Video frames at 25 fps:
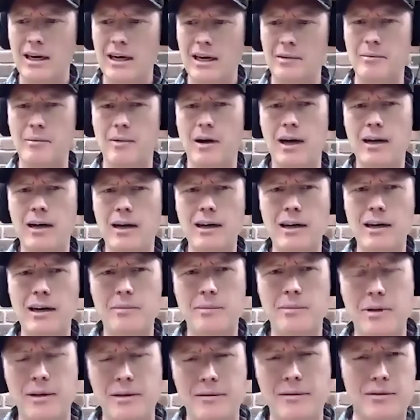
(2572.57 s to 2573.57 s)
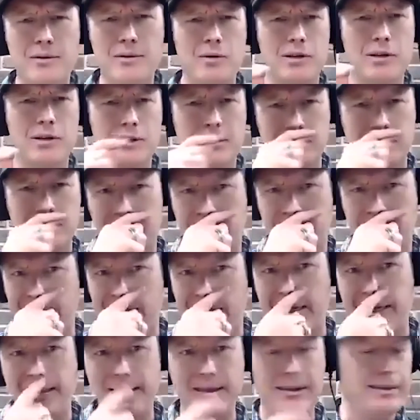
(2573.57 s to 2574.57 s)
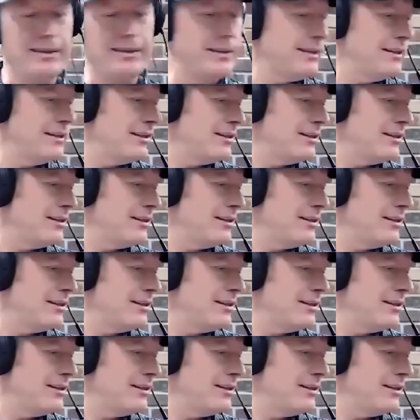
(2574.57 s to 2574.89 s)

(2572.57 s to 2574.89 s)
I got a bit of a question for you, Kayla.